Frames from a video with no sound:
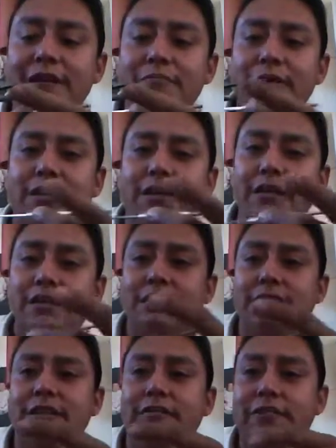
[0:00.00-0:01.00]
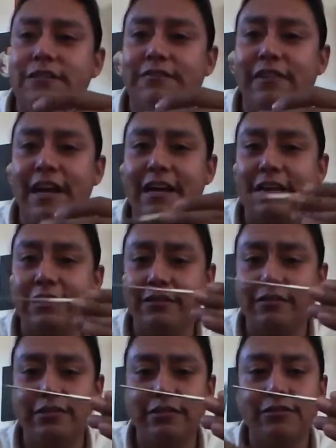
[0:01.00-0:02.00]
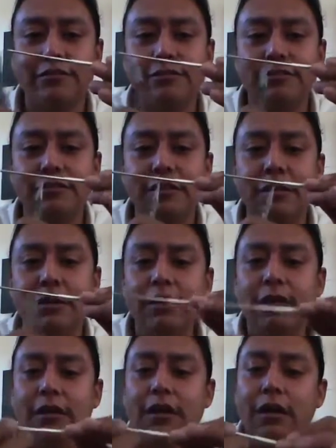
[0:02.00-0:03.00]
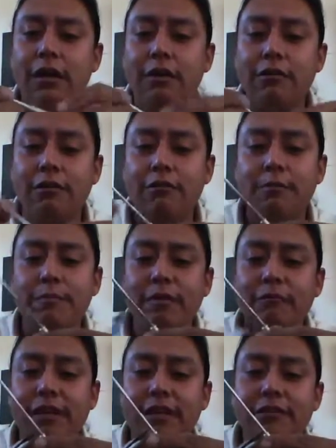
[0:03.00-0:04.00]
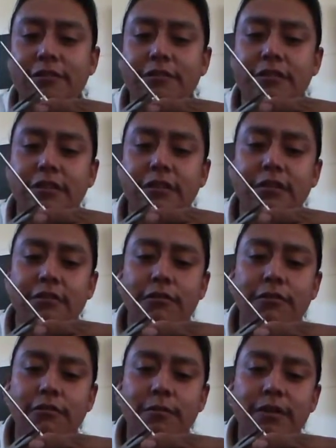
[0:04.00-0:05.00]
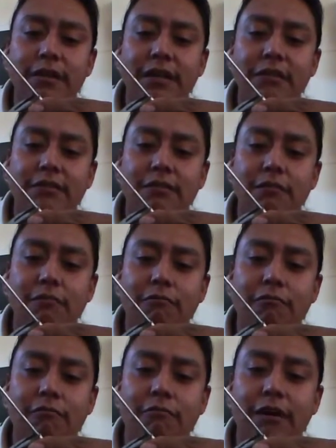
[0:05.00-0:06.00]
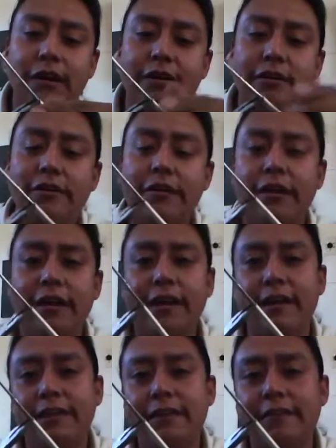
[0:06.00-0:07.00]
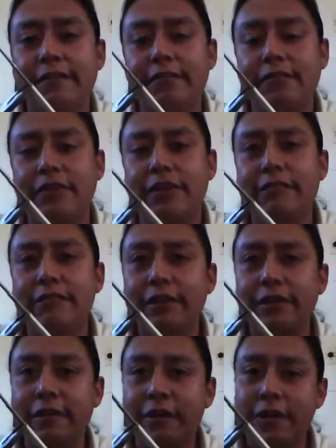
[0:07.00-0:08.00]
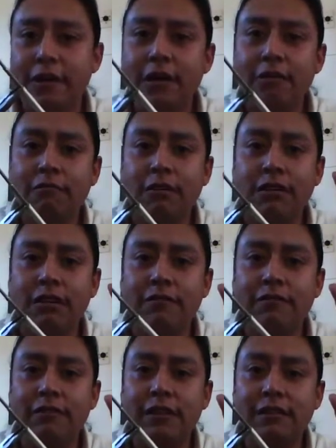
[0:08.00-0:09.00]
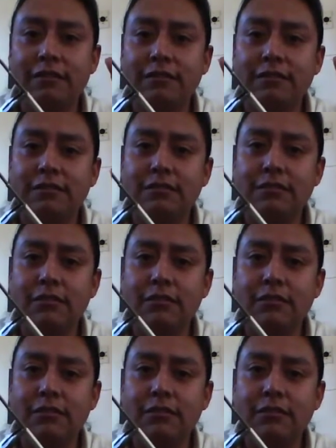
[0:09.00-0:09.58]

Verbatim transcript: because if it's flat, it'll go up when I use it. It'll go up against the wire, and in theory, will give less